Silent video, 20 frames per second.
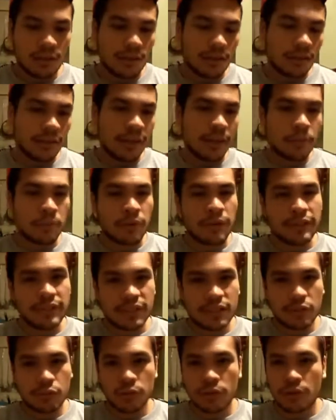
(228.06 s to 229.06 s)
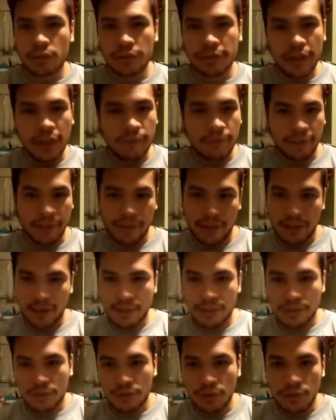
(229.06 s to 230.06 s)
the apprentice would learn everything
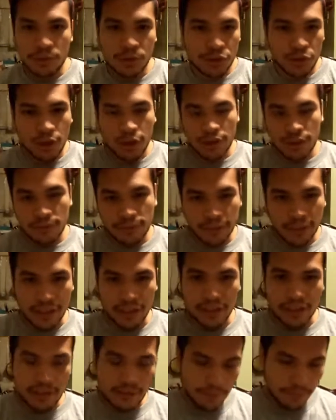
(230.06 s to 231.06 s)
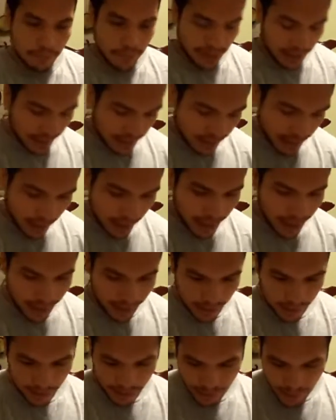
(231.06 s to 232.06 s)
from start to finish, from picking the
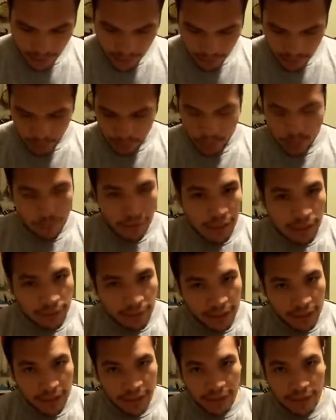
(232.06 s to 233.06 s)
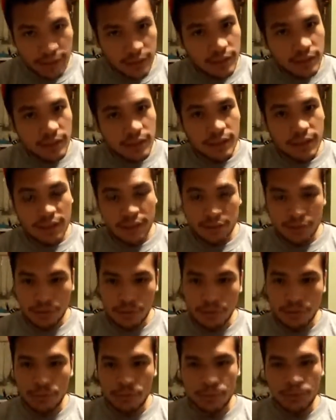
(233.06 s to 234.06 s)
cotton to weaving it
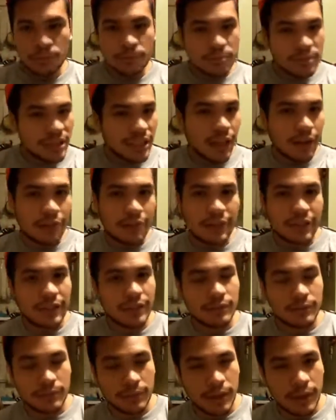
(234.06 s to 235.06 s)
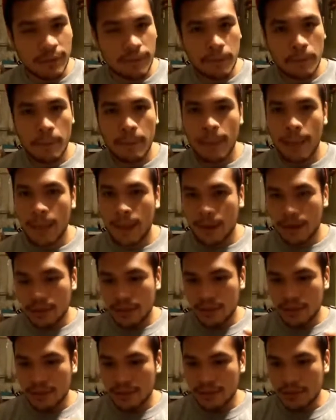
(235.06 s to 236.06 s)
to selling it, whatever.
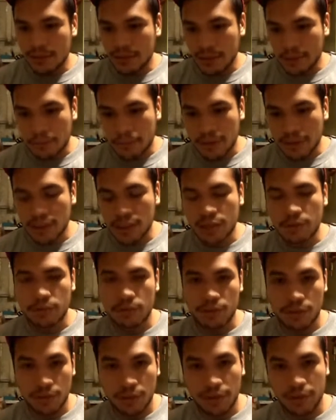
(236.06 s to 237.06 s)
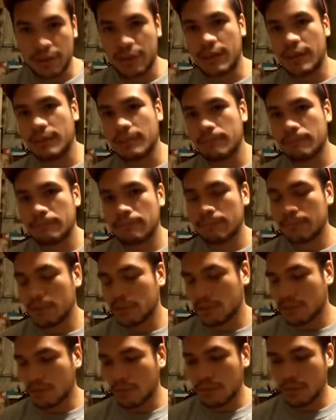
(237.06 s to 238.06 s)
The apprentice would learn all that.
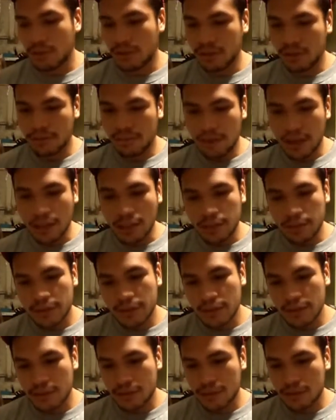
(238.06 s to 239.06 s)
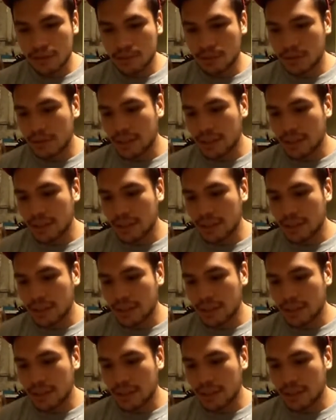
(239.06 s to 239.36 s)
So with the factories, what